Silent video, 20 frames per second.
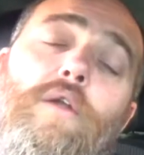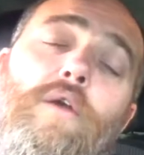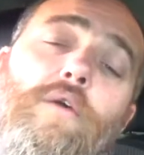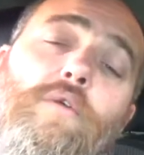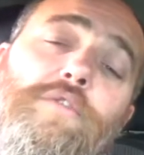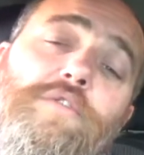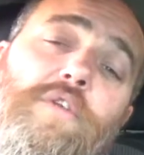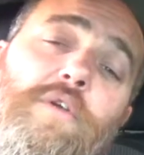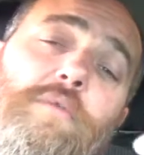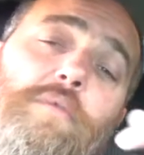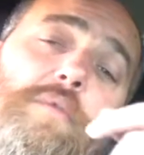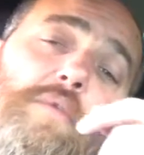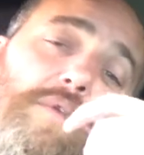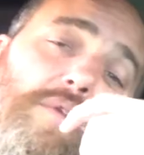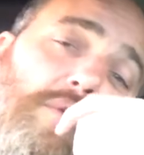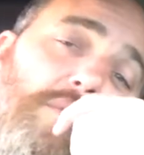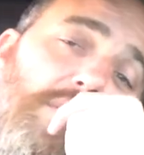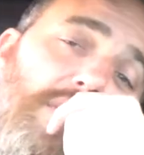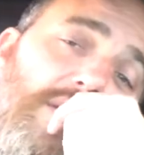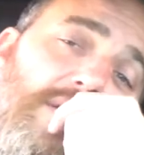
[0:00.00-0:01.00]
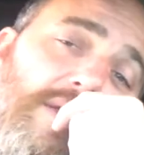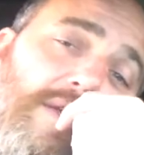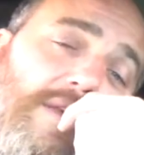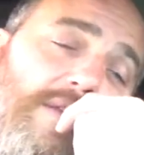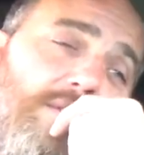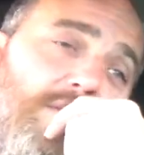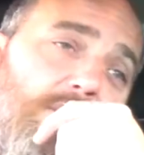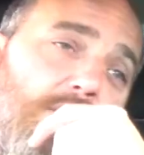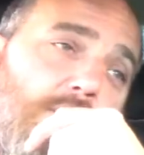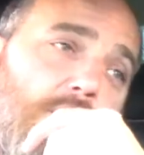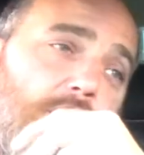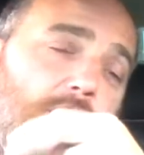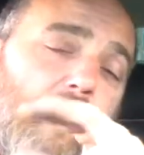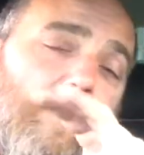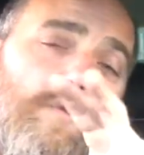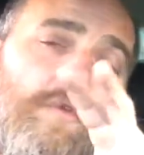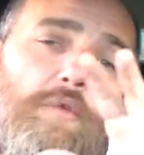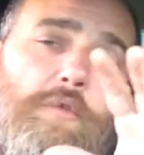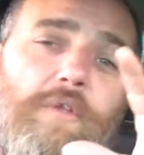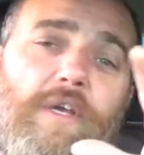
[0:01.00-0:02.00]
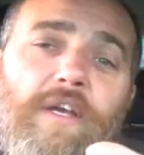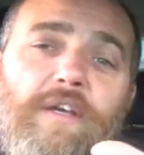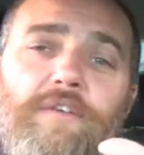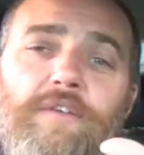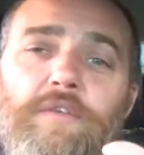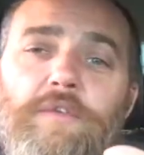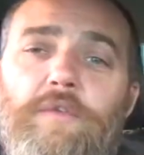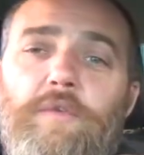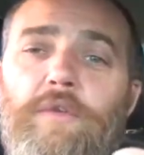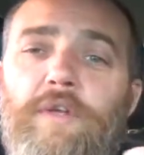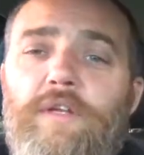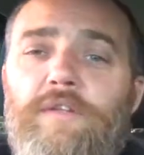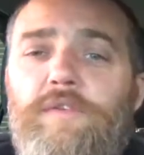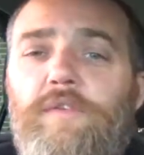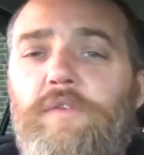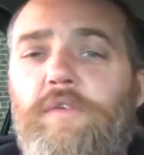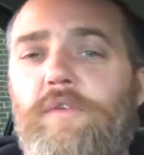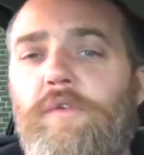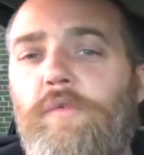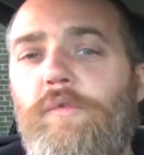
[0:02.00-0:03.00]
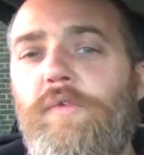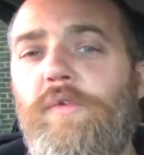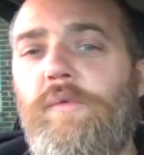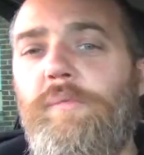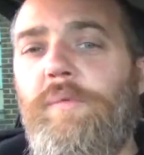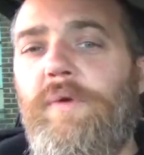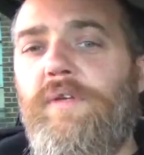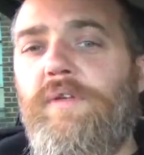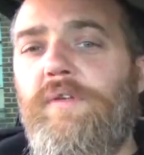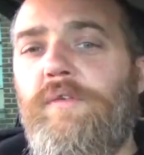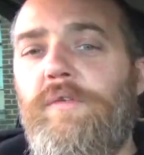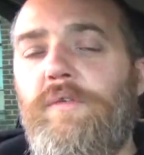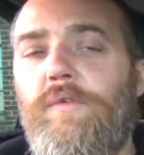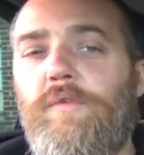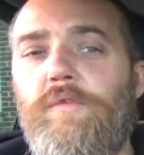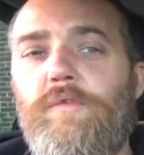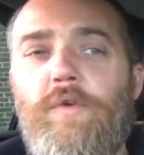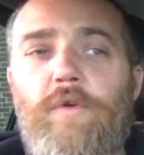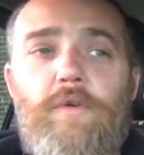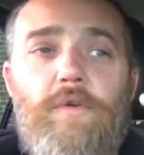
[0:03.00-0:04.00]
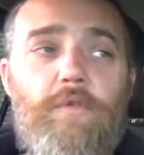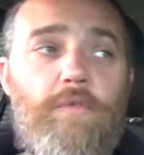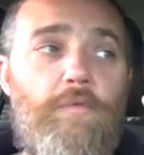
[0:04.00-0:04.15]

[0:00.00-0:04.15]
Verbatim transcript: know something will do that easy too. There's two things that do that to you to really make you lose focus.